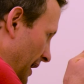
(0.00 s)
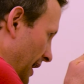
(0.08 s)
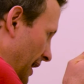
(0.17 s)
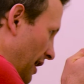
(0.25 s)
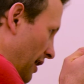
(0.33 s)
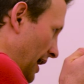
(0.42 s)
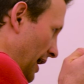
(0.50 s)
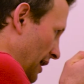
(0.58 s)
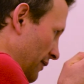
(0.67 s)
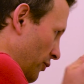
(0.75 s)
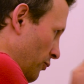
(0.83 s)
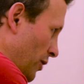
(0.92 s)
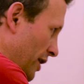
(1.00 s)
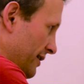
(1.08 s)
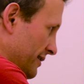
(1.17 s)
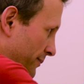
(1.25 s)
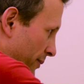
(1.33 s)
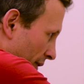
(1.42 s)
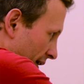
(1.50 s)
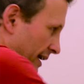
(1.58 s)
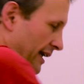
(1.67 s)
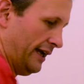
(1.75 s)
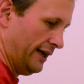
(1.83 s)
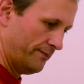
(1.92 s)
I have one other
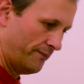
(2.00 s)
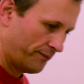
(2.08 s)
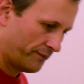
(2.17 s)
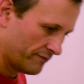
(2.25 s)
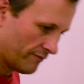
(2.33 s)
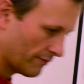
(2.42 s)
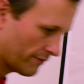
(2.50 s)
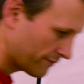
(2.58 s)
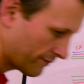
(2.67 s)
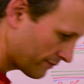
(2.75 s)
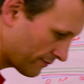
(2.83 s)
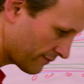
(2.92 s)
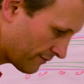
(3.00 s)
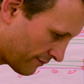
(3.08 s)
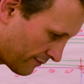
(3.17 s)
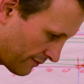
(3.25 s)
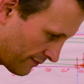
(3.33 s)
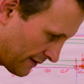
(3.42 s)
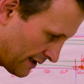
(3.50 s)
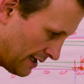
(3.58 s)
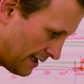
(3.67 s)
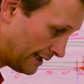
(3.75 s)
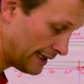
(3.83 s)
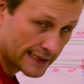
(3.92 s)
point here,
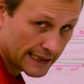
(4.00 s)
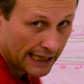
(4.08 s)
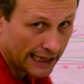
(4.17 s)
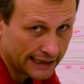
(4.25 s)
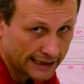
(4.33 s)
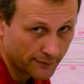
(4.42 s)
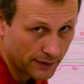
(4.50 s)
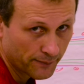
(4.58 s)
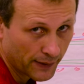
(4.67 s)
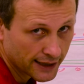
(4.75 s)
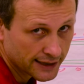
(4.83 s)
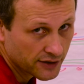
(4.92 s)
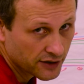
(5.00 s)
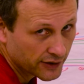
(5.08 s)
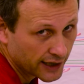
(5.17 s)
and that's again coming back to the